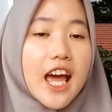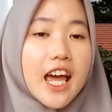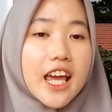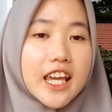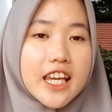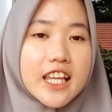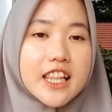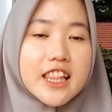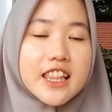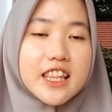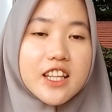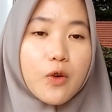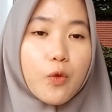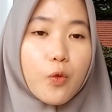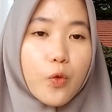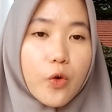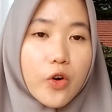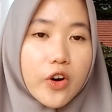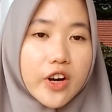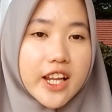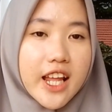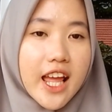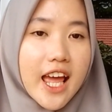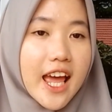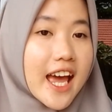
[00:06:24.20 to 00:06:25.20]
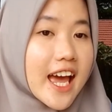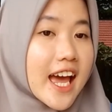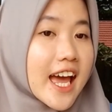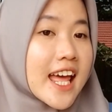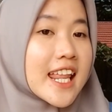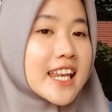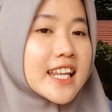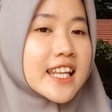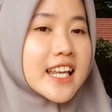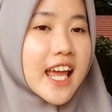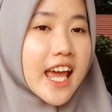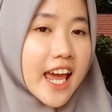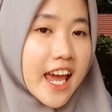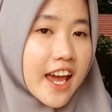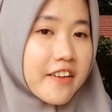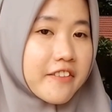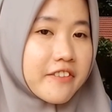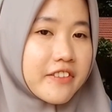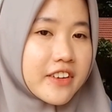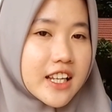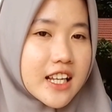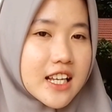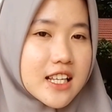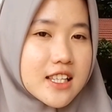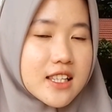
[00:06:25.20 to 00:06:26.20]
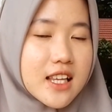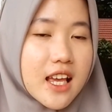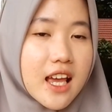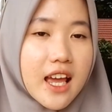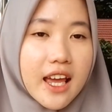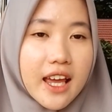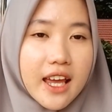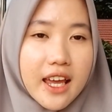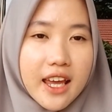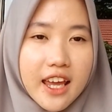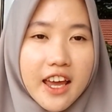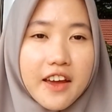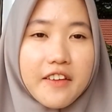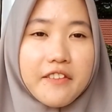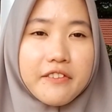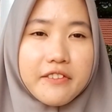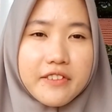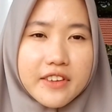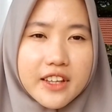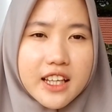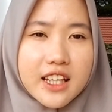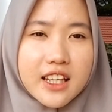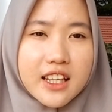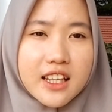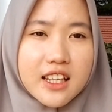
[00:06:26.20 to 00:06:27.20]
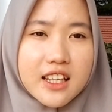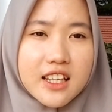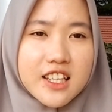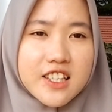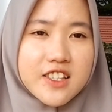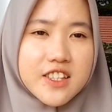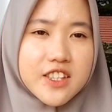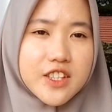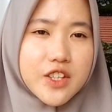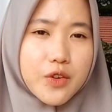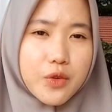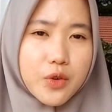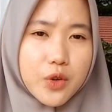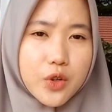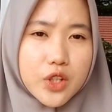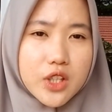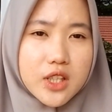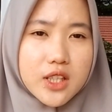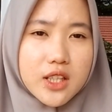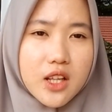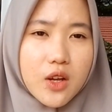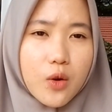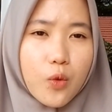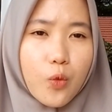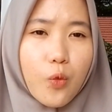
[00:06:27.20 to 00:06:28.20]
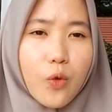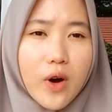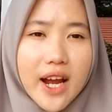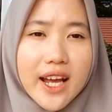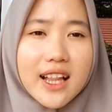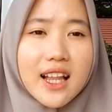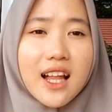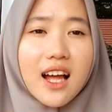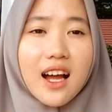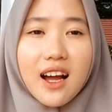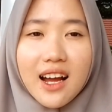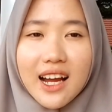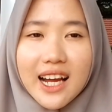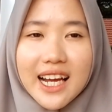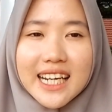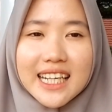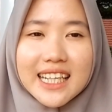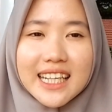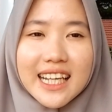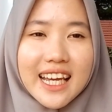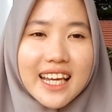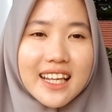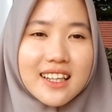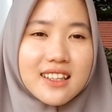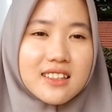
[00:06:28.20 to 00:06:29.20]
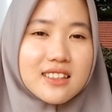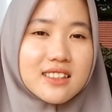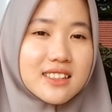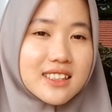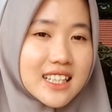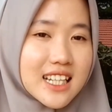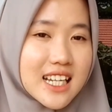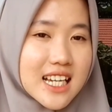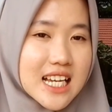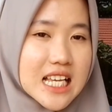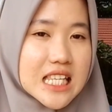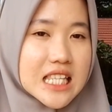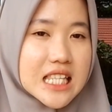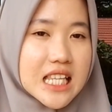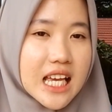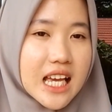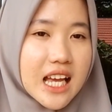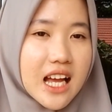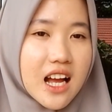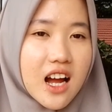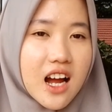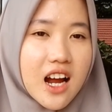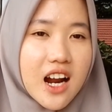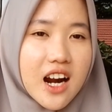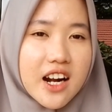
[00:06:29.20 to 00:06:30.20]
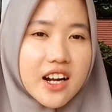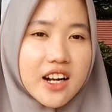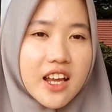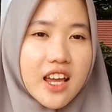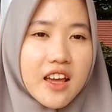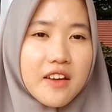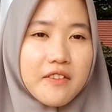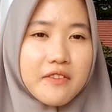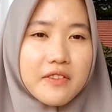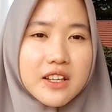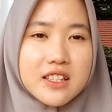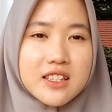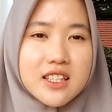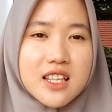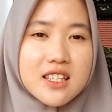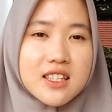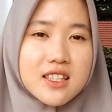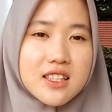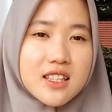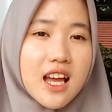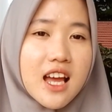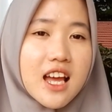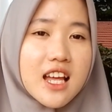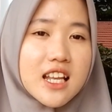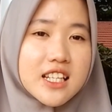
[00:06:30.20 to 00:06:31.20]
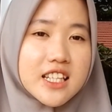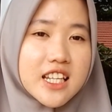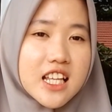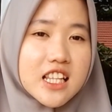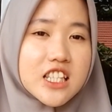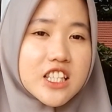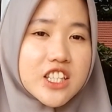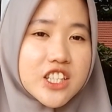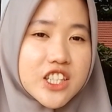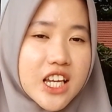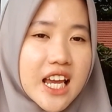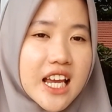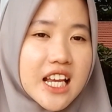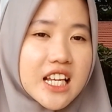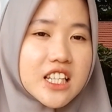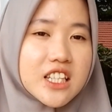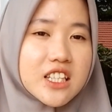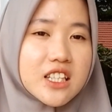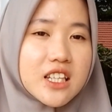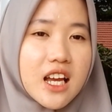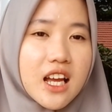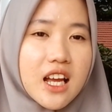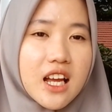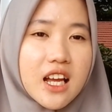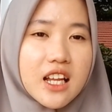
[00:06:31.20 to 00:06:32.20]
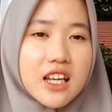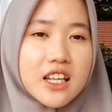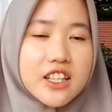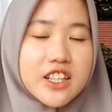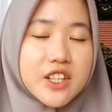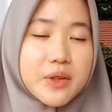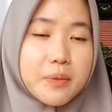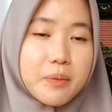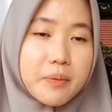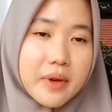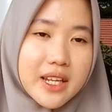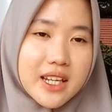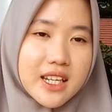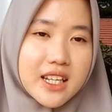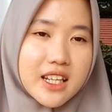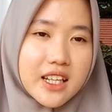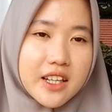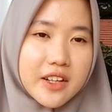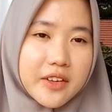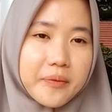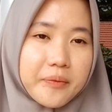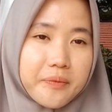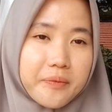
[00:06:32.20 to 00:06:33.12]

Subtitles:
in the word unhappiness, happy is the root, while un and ness are affixes that change the meaning.